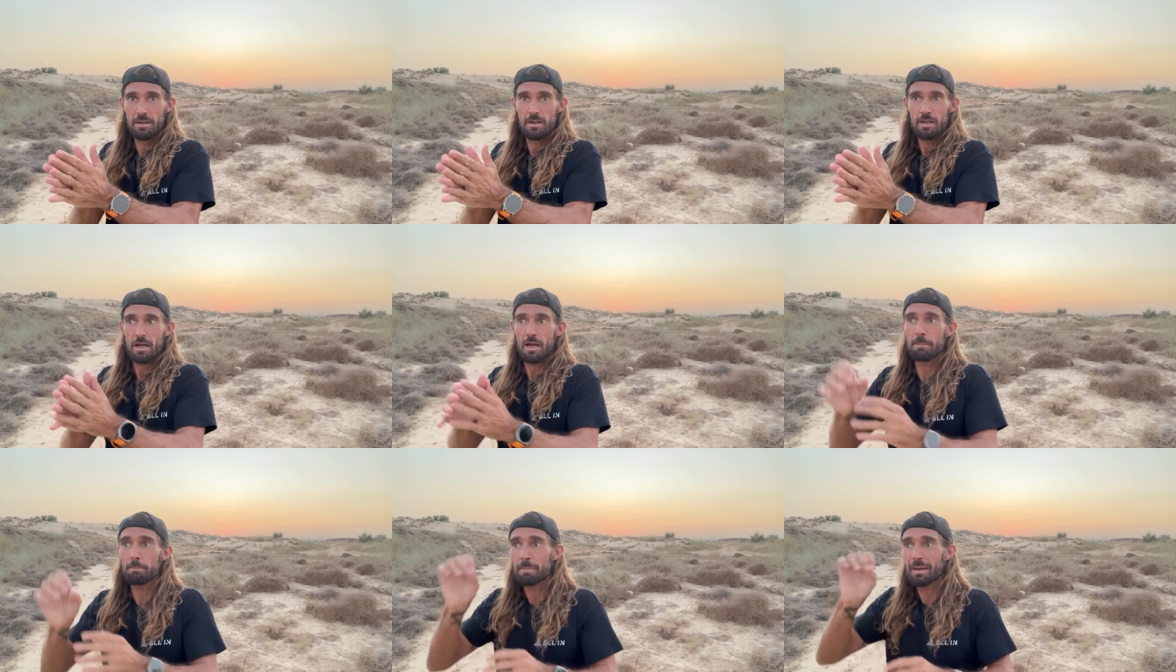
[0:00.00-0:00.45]

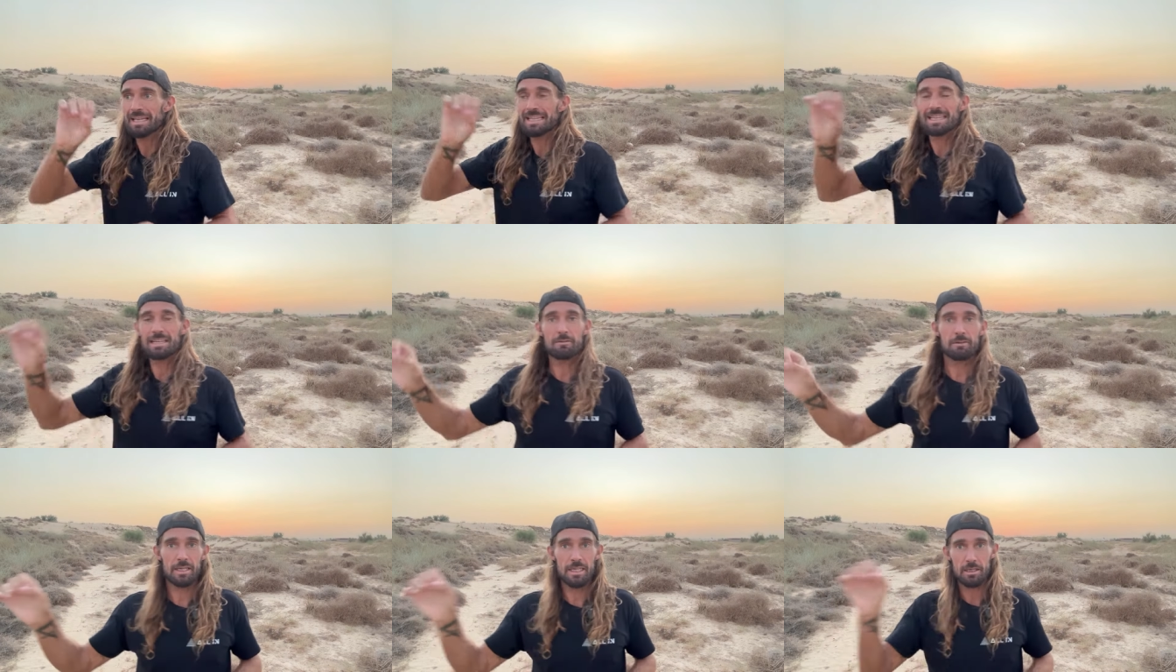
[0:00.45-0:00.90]
And by
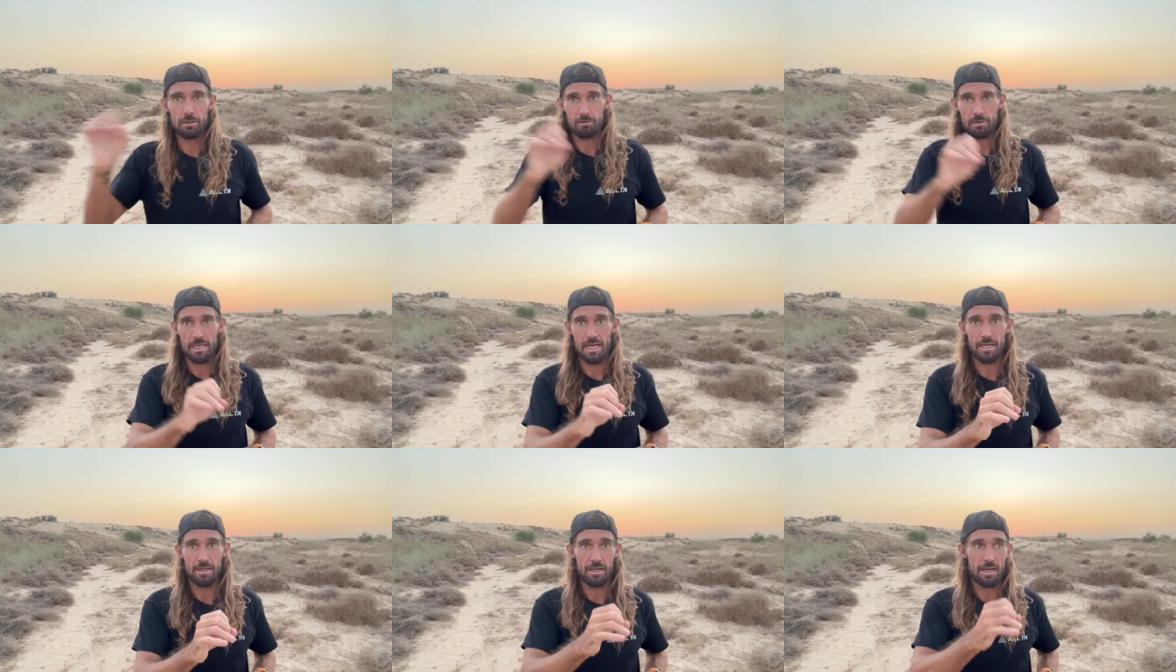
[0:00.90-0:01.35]
living in
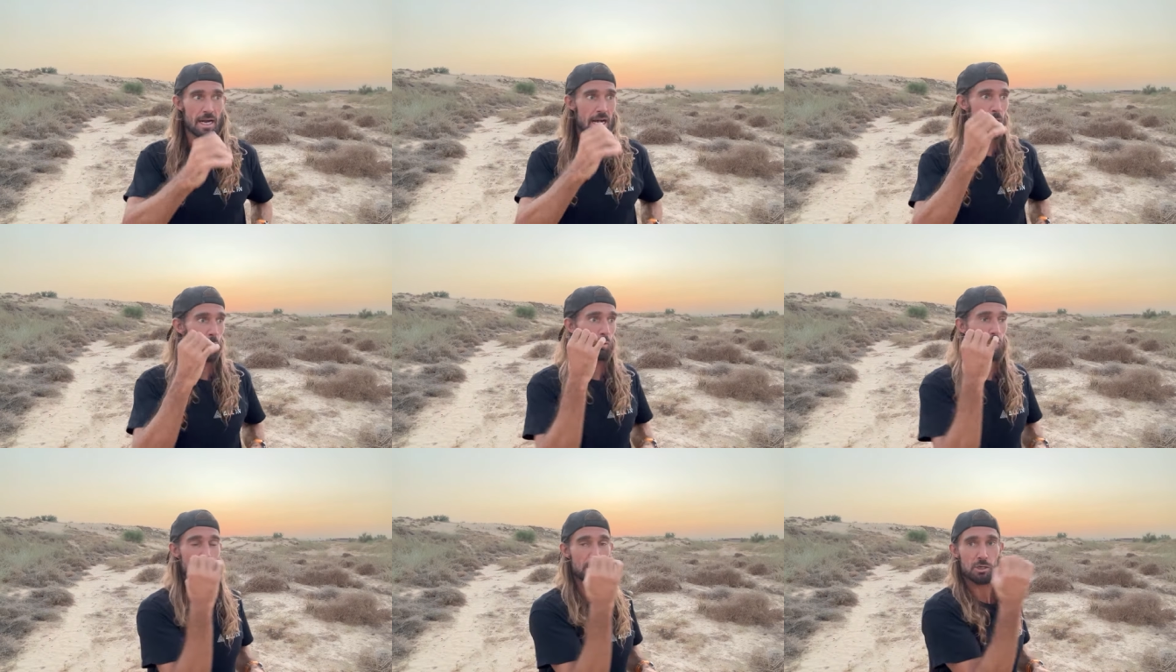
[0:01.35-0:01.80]
Granada, I
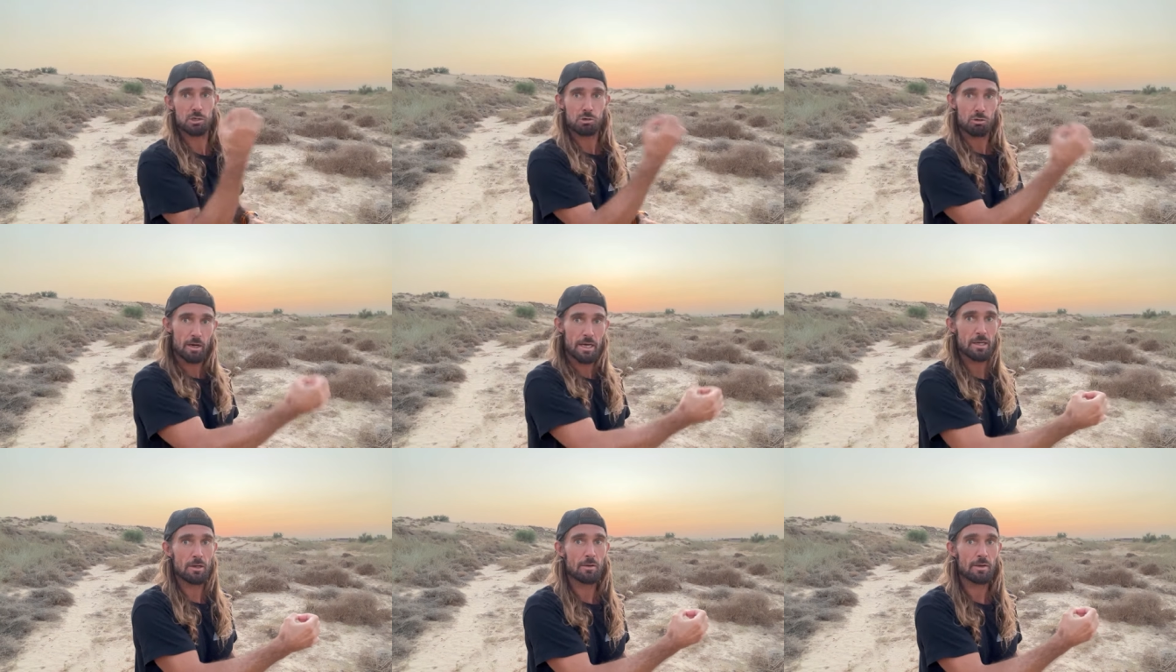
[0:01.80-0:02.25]
want to
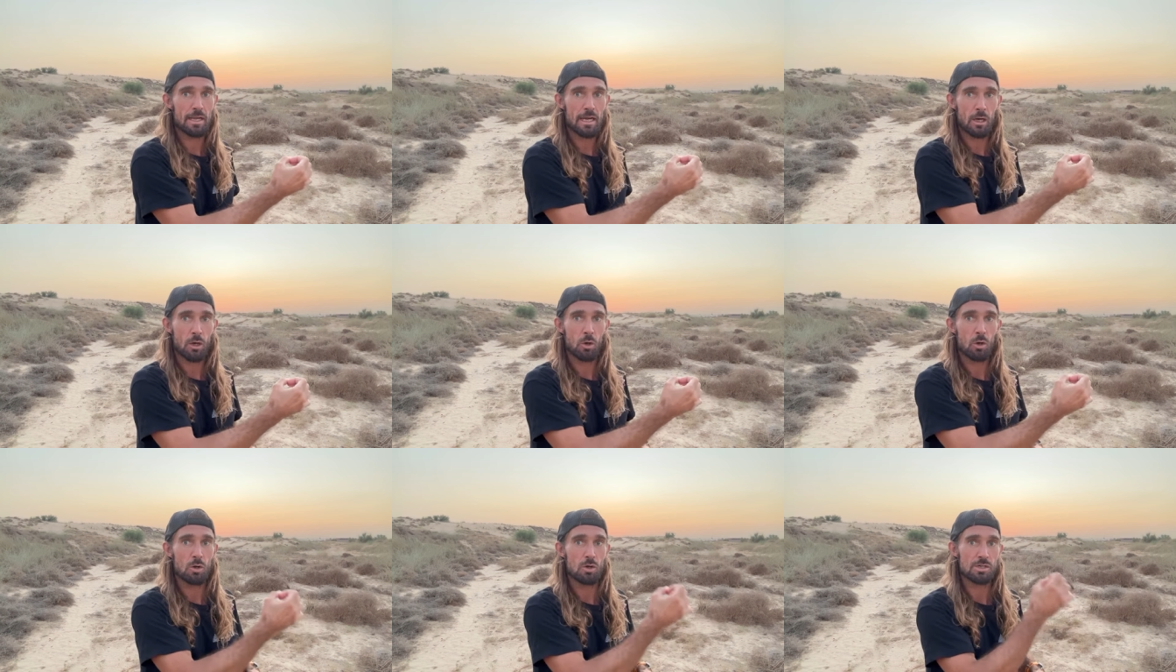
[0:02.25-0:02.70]
train on that
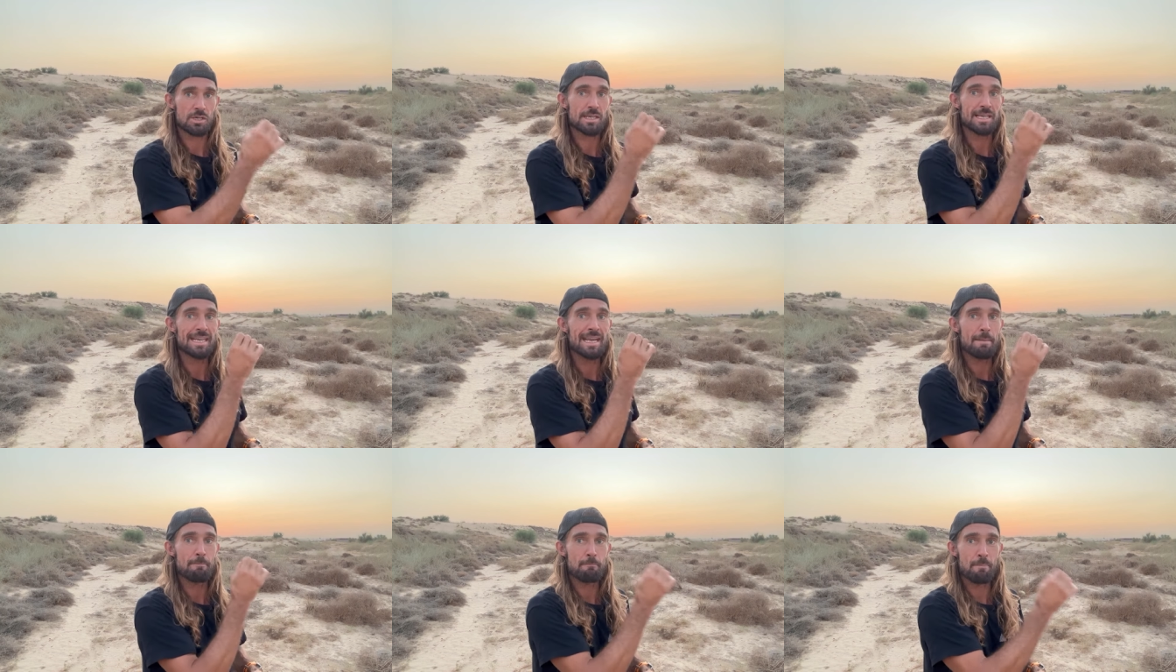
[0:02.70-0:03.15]
course and
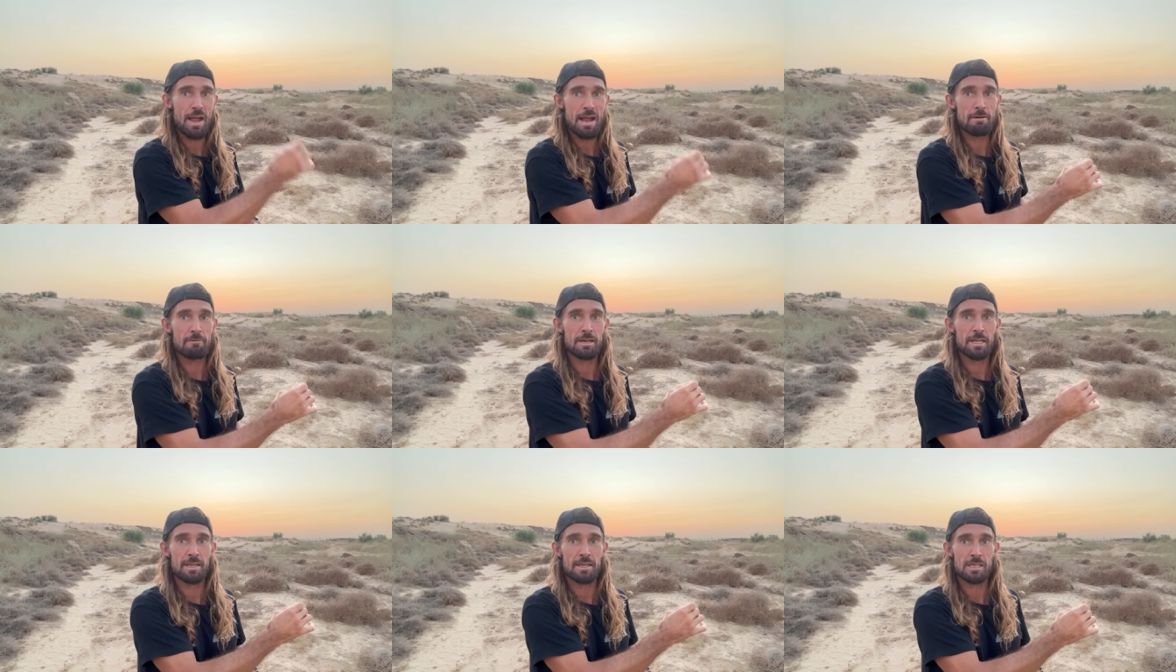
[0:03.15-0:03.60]
get
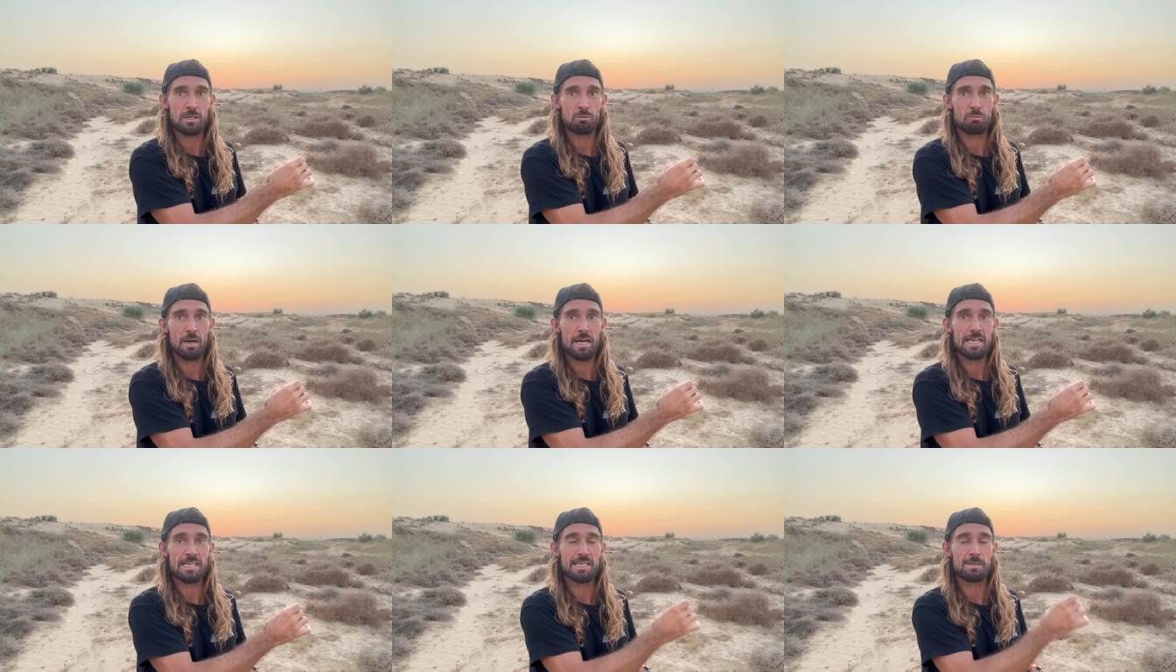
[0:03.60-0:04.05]
better at this
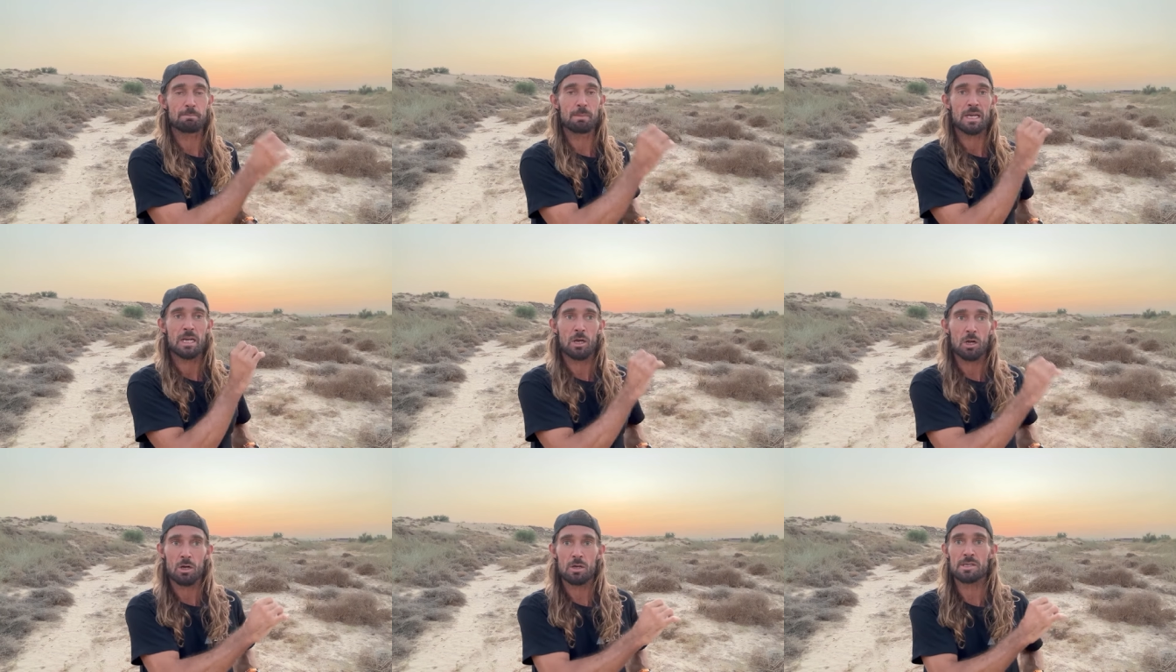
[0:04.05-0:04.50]
race
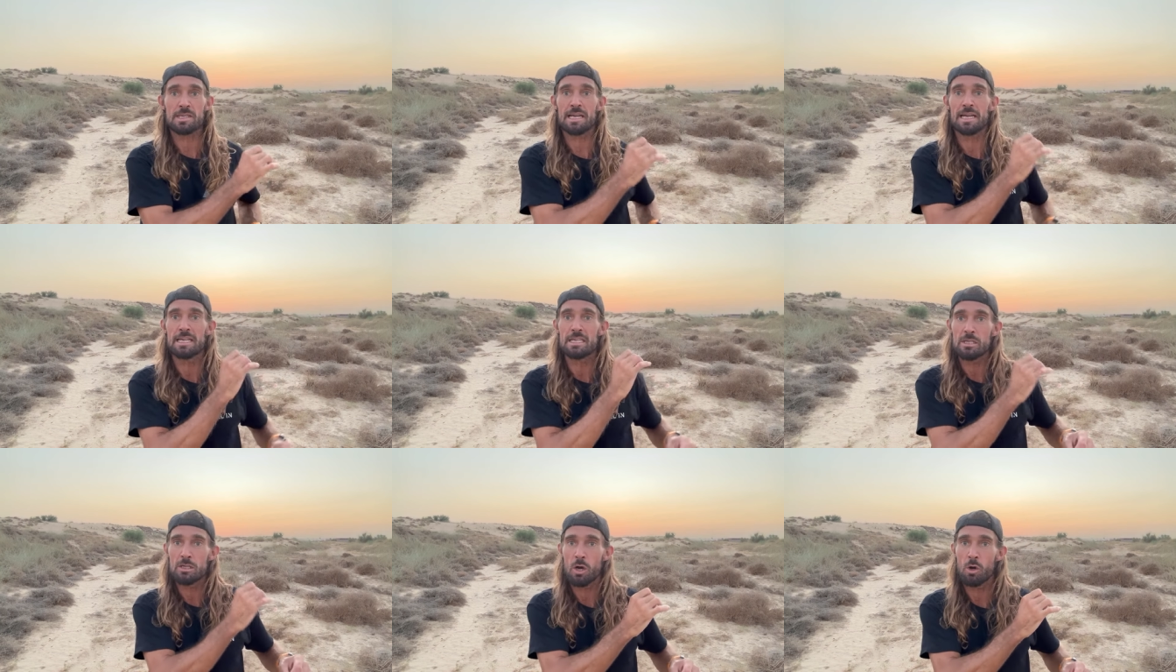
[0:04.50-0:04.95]
because
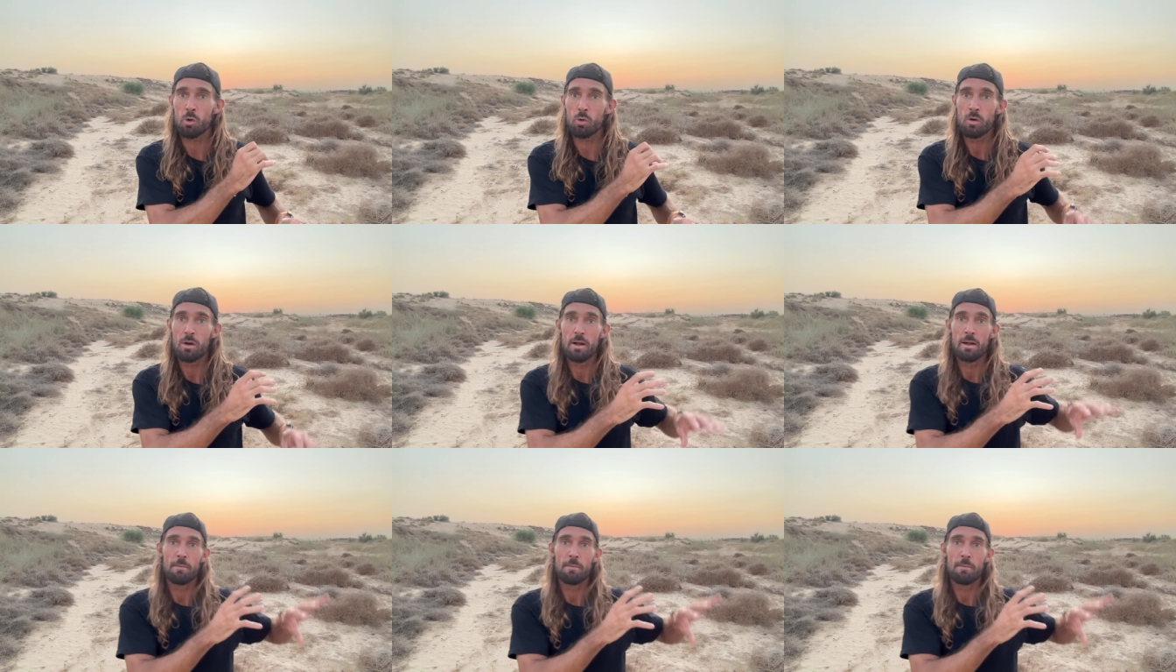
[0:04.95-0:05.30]
I know